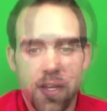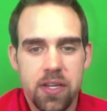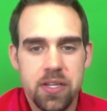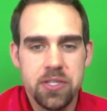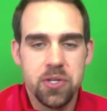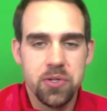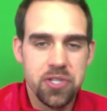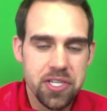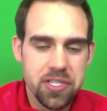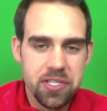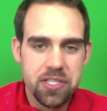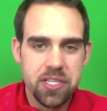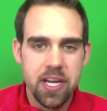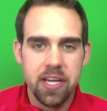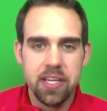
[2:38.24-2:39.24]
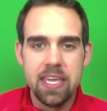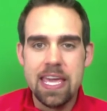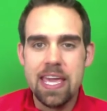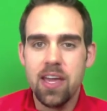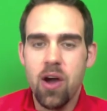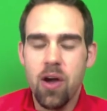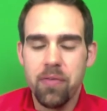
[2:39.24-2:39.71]
So just
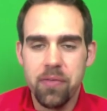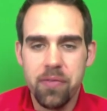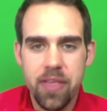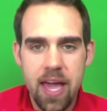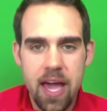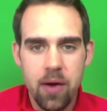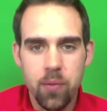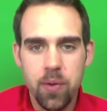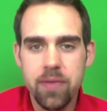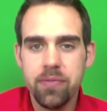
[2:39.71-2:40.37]
keying off of that,